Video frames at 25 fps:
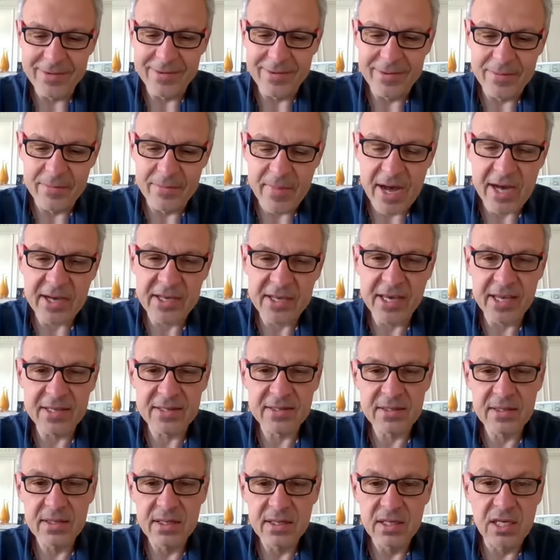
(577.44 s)

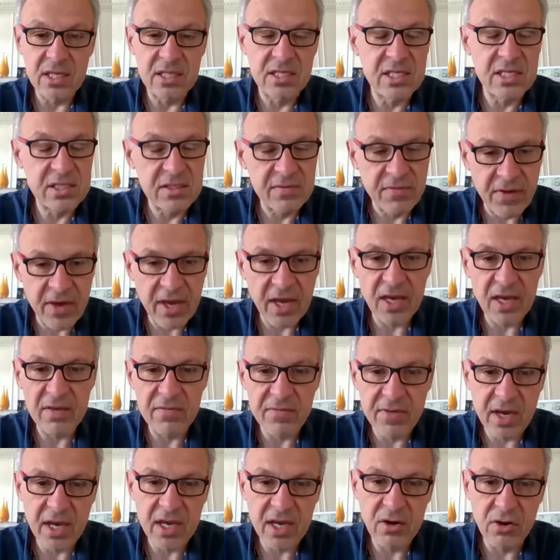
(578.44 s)
market, it is very,
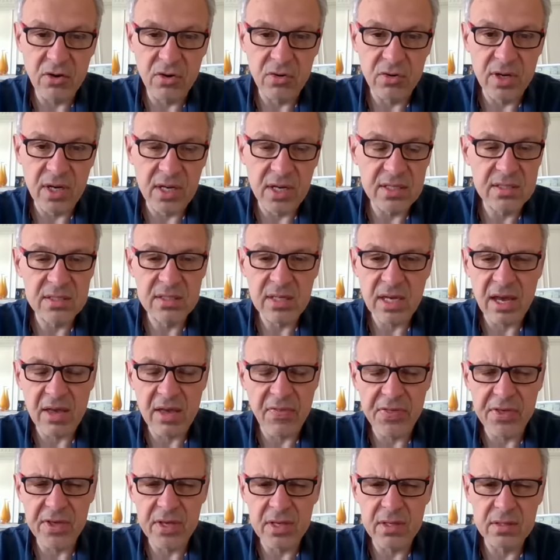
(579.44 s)
very low. I
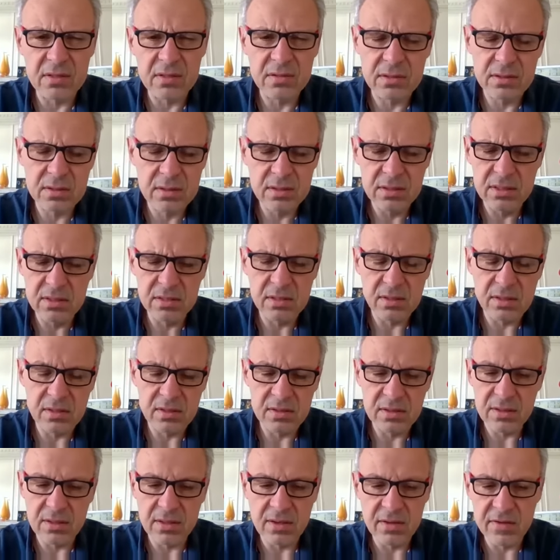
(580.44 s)
think
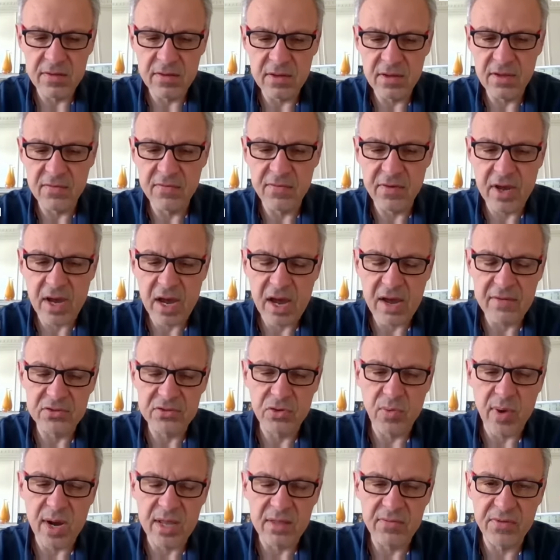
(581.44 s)
if I have the
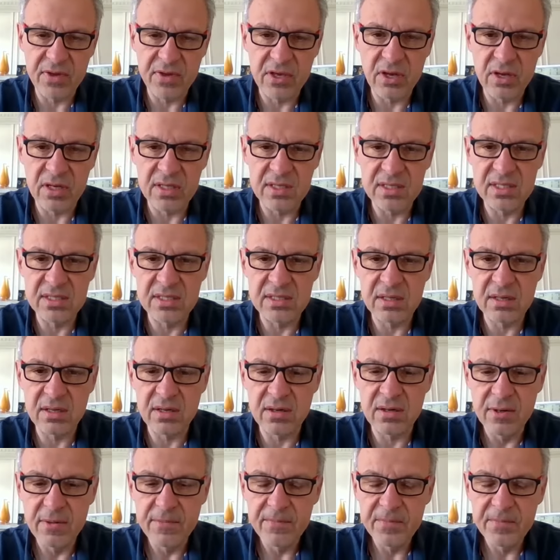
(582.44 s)
right figure, it is
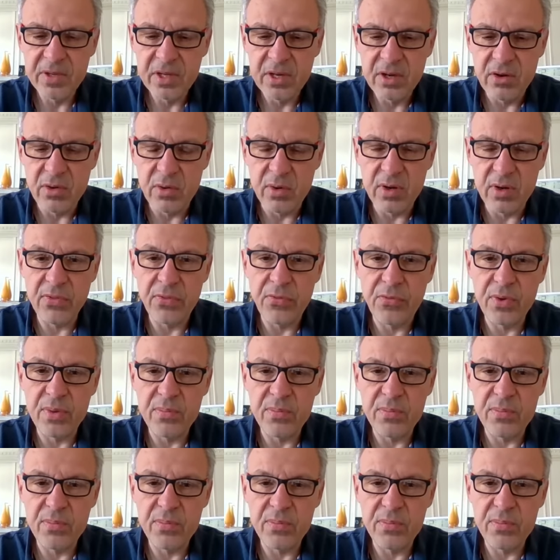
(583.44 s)
around